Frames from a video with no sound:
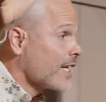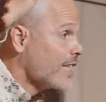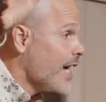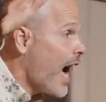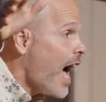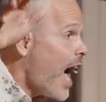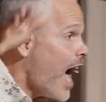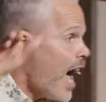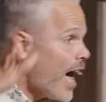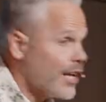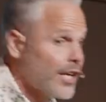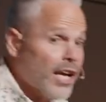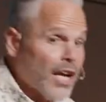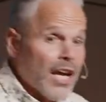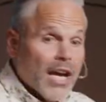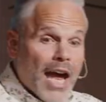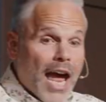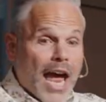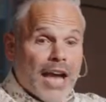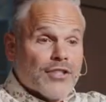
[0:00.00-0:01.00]
God,
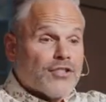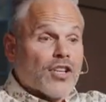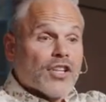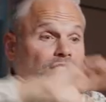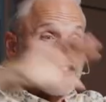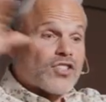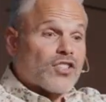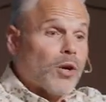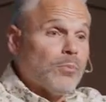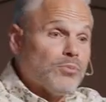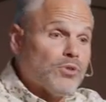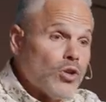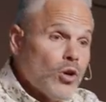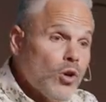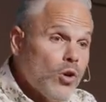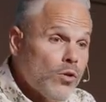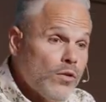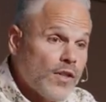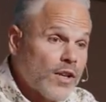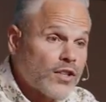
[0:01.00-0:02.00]
and to
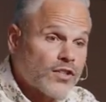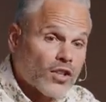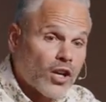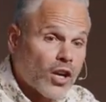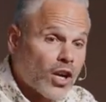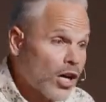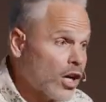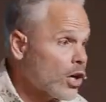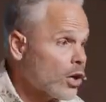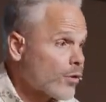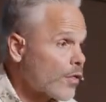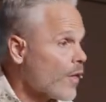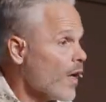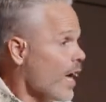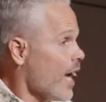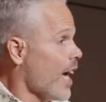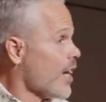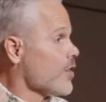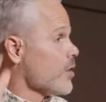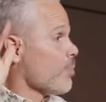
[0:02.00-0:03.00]
subdue this earth
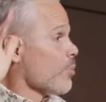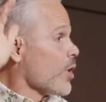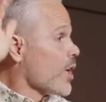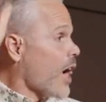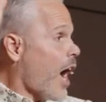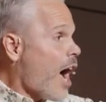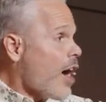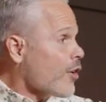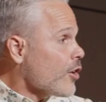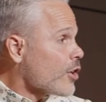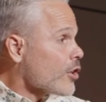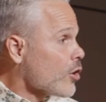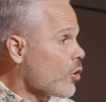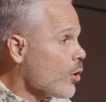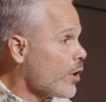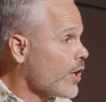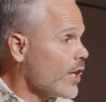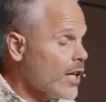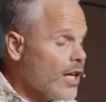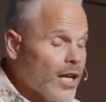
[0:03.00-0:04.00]
and to bring honor and
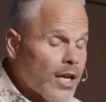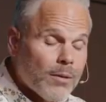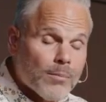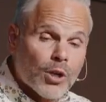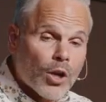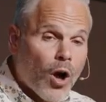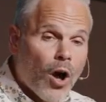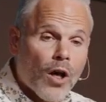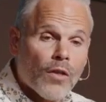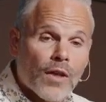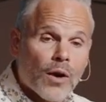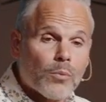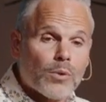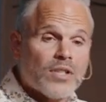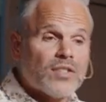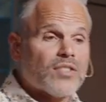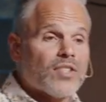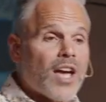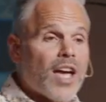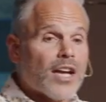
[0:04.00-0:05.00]
glory to him in all that we
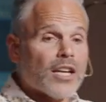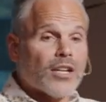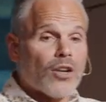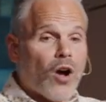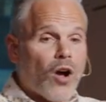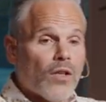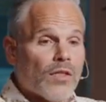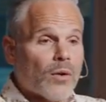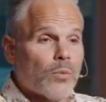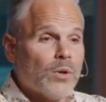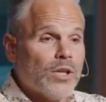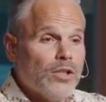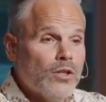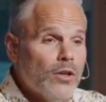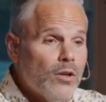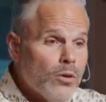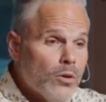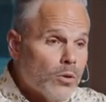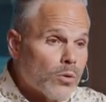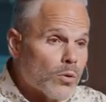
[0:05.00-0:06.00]
say and all that we
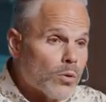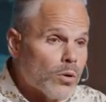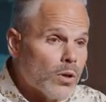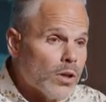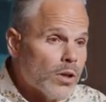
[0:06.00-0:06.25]
do.